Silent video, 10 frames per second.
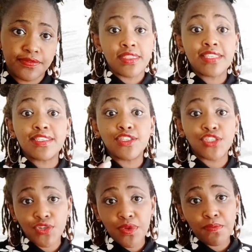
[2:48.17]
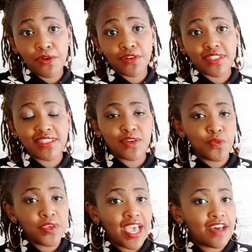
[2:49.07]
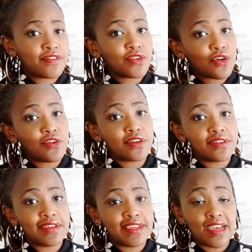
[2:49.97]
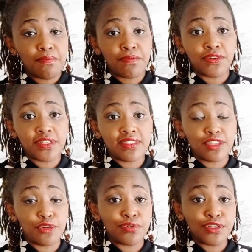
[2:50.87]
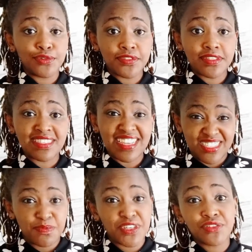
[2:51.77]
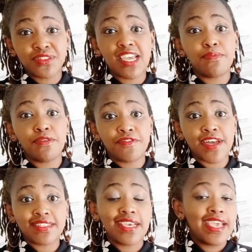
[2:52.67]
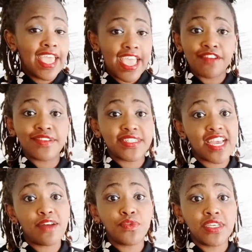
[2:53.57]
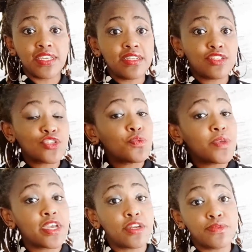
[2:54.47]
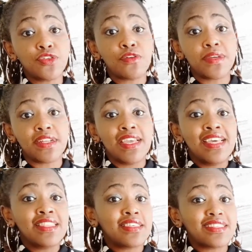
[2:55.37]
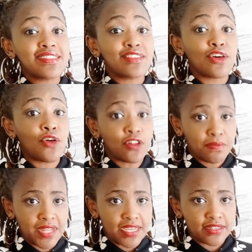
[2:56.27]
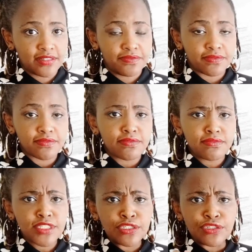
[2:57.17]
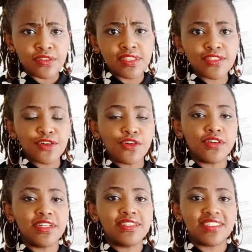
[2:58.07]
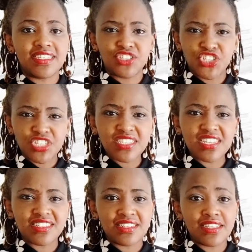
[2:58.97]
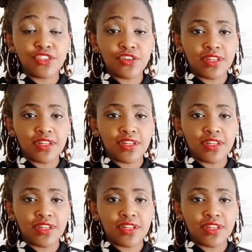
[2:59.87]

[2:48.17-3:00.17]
This is so important that we have an organ in our body that produces a special type of fat every time we eat so we can absorb it. This is the gallbladder. So this organ sits just underneath your